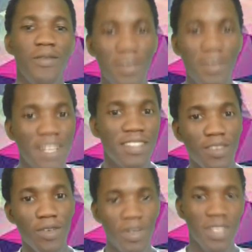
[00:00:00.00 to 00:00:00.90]
with a
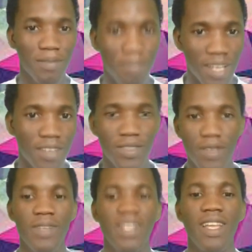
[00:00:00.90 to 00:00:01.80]
pencil or with a pen or
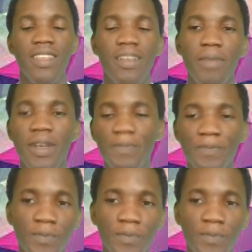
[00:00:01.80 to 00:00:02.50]
something like that, but